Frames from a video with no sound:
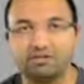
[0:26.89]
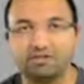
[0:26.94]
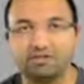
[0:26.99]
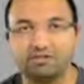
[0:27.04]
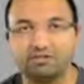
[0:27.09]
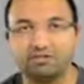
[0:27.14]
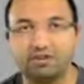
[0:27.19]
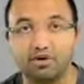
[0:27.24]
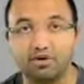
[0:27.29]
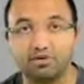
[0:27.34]

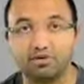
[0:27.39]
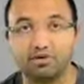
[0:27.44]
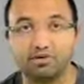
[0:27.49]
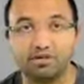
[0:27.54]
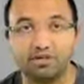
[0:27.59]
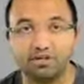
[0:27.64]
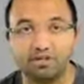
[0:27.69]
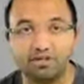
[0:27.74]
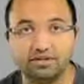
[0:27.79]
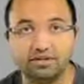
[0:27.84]
works both
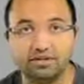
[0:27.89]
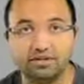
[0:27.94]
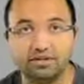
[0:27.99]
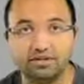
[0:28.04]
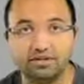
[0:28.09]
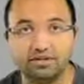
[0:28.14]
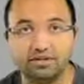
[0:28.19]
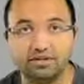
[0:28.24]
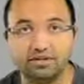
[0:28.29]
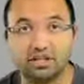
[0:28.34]
in
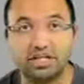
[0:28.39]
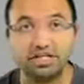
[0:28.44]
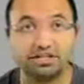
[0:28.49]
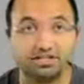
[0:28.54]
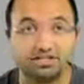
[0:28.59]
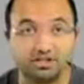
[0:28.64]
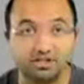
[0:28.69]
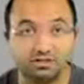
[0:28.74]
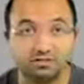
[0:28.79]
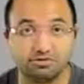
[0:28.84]
the
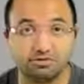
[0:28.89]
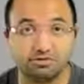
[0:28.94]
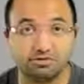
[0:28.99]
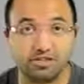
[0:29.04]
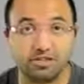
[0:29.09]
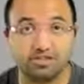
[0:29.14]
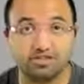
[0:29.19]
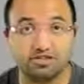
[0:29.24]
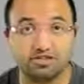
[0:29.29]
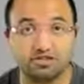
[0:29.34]
client consumer
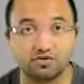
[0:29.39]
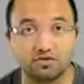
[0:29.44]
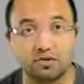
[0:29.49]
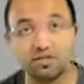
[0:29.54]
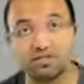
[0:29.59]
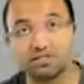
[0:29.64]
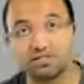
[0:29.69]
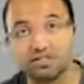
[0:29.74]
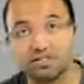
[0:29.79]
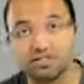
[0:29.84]
space as
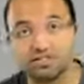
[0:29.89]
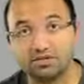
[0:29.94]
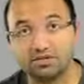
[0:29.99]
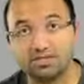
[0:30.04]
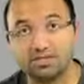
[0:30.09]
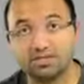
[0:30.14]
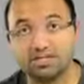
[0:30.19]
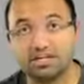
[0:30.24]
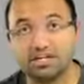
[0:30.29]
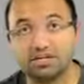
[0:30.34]

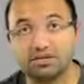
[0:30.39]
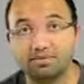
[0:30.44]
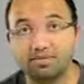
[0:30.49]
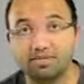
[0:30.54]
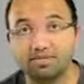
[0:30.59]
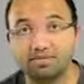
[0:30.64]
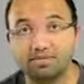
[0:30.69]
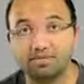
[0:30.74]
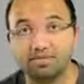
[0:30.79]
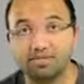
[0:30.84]
well as the
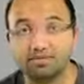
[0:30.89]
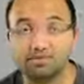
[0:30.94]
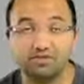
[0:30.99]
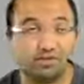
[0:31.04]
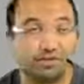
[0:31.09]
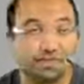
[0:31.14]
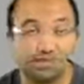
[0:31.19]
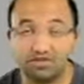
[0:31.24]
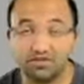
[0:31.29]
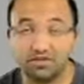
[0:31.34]
enterprise space.
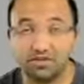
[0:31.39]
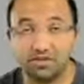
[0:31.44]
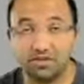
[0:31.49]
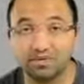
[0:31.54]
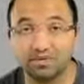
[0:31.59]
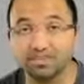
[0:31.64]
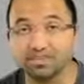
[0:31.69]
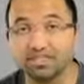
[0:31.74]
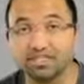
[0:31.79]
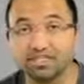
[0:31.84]
You can actually
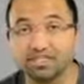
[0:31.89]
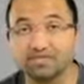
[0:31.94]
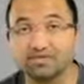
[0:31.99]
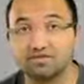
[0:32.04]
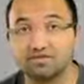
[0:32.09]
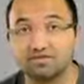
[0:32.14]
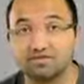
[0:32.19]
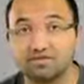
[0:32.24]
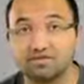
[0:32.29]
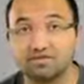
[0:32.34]
throw these
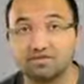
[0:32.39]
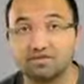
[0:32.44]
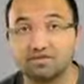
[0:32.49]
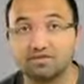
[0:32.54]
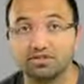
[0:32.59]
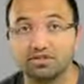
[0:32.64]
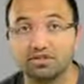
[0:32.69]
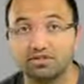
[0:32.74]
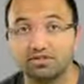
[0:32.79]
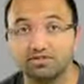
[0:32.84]
things in
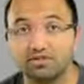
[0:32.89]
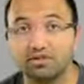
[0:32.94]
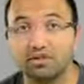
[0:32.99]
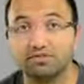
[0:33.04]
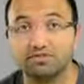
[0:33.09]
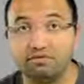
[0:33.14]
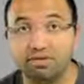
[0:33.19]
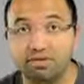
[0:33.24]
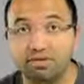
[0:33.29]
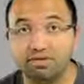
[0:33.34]
servers if you
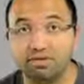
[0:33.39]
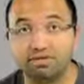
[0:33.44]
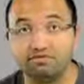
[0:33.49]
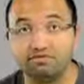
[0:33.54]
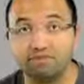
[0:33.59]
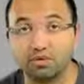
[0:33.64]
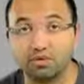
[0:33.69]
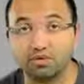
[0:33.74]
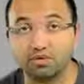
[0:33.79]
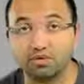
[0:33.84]
have a light
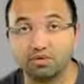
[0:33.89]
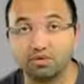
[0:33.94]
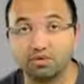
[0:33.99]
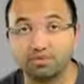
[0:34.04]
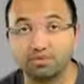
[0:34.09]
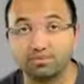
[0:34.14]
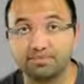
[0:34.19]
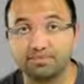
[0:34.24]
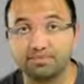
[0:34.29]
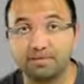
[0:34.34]
enough
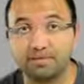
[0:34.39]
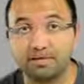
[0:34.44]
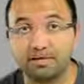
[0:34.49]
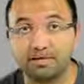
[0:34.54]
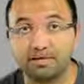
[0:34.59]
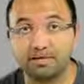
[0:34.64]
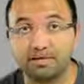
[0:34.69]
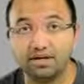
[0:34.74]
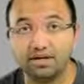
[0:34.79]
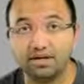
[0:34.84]
workload.
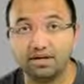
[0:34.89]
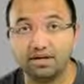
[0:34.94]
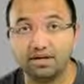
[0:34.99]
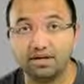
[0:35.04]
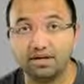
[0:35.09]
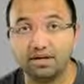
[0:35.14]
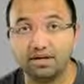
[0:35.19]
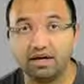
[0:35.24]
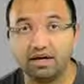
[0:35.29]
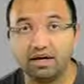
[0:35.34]

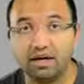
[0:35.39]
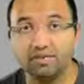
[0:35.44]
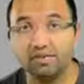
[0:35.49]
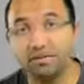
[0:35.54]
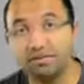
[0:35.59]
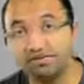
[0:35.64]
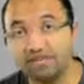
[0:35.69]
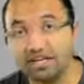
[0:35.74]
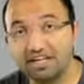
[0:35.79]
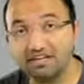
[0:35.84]

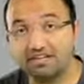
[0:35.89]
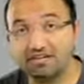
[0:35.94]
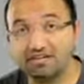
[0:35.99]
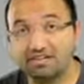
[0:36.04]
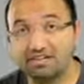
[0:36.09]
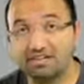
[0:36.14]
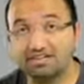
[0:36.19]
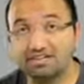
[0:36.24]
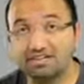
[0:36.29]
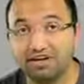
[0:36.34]
Above that,
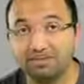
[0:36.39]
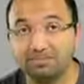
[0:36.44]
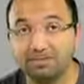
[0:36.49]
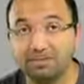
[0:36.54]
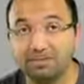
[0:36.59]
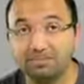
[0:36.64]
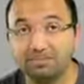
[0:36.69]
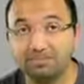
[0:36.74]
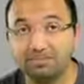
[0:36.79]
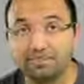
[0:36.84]
you've got the
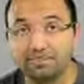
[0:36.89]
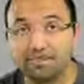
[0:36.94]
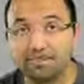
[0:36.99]
510.